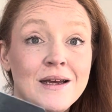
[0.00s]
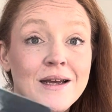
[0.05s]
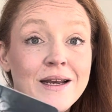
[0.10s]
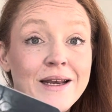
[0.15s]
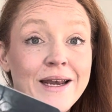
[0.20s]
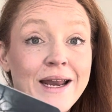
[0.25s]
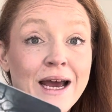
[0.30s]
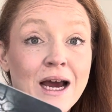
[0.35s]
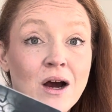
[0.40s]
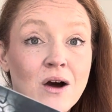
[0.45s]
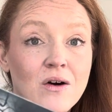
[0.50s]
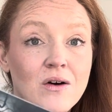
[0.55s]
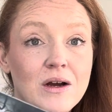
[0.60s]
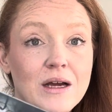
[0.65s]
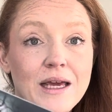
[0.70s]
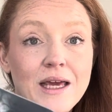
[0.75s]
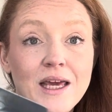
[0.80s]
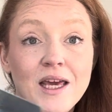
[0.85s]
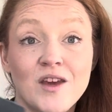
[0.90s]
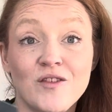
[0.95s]
Now,
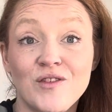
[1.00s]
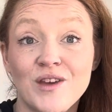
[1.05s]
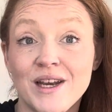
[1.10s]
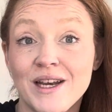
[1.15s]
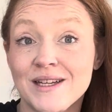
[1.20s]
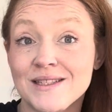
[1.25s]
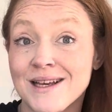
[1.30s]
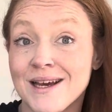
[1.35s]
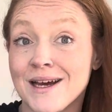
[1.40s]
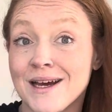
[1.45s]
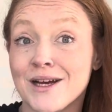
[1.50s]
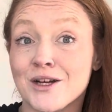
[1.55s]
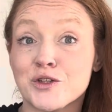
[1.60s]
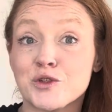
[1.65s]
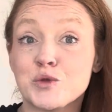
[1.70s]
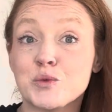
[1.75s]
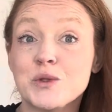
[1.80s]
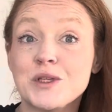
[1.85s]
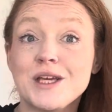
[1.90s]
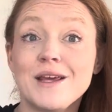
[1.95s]
if it is
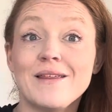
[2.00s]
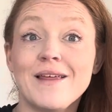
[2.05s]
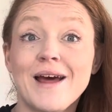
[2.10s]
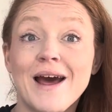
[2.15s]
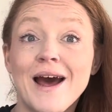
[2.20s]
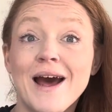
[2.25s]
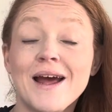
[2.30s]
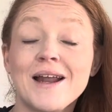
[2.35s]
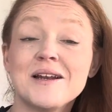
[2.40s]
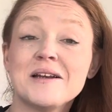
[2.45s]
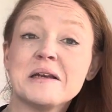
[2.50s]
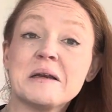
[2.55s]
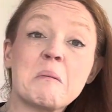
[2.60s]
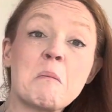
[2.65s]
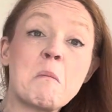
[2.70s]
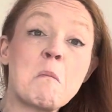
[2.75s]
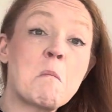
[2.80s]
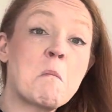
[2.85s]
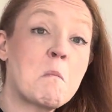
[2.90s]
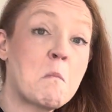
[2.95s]
actually that,
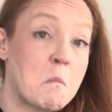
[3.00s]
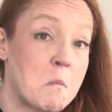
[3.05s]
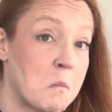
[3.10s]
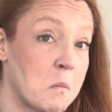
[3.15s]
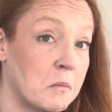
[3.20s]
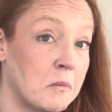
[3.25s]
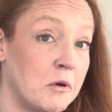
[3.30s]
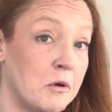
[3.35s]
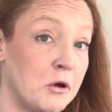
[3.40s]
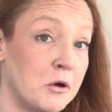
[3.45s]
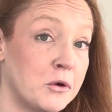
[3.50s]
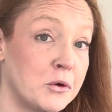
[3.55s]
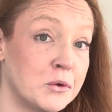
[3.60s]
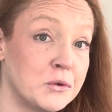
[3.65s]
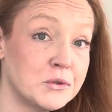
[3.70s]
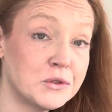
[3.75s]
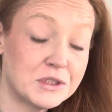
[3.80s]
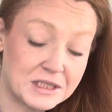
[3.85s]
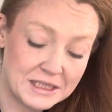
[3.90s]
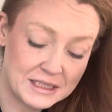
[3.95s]

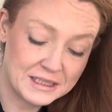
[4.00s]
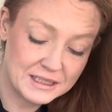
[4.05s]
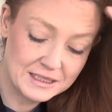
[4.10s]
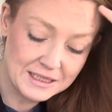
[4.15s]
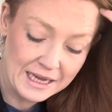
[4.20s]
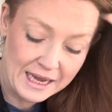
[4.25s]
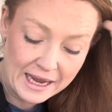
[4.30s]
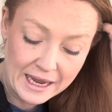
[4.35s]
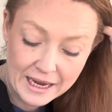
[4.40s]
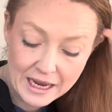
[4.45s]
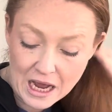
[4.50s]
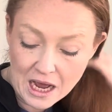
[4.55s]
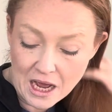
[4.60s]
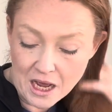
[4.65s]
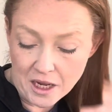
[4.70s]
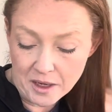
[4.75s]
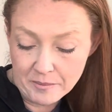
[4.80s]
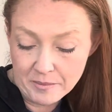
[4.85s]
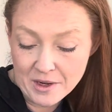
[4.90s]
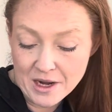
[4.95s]
who's to say?
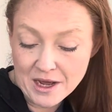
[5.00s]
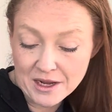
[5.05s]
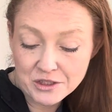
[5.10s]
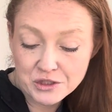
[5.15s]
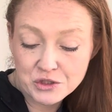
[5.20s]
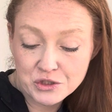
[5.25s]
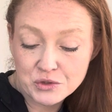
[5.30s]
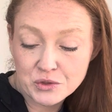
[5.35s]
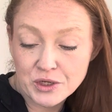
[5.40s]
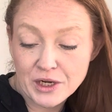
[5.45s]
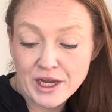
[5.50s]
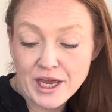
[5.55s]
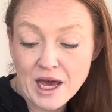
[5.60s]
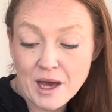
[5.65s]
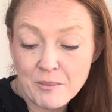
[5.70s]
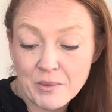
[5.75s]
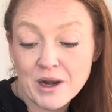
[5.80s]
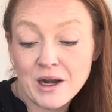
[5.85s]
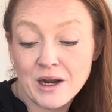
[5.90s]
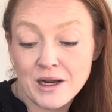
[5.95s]
I'm not sure
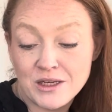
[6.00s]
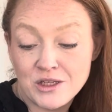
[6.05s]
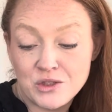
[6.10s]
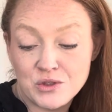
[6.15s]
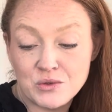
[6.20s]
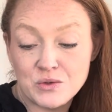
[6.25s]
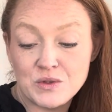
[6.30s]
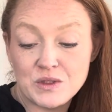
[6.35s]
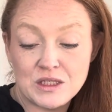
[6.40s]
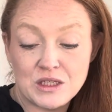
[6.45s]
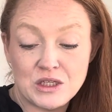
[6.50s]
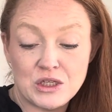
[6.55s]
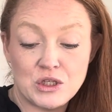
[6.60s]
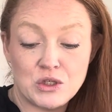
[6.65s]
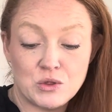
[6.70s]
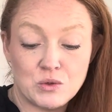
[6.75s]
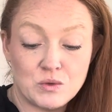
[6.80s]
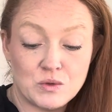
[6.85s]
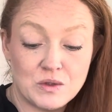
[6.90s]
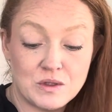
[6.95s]
yet, but I do see
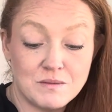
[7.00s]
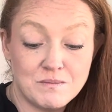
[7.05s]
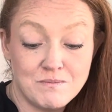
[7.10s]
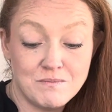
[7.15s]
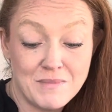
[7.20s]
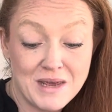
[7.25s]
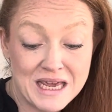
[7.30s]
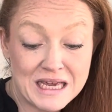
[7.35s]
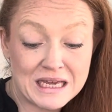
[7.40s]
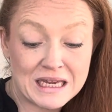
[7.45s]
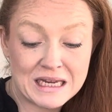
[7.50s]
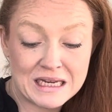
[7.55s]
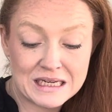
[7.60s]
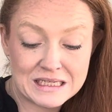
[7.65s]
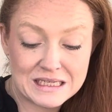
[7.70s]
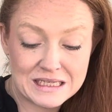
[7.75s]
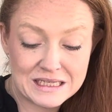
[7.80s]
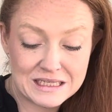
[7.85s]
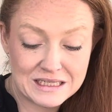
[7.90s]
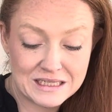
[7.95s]
you making a
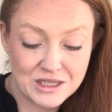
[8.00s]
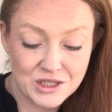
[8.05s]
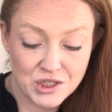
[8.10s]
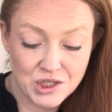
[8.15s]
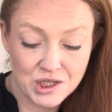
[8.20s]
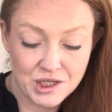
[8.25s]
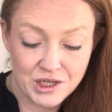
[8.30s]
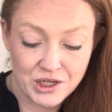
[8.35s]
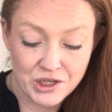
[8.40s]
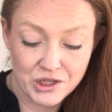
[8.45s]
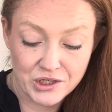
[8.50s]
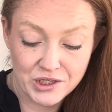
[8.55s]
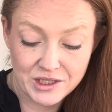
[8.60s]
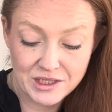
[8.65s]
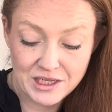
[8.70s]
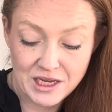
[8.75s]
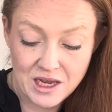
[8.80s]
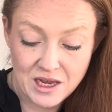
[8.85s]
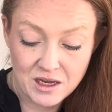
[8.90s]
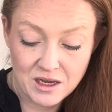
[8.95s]
decision here to
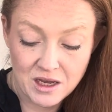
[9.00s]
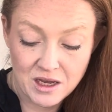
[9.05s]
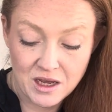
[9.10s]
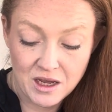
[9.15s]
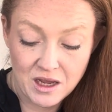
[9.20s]
take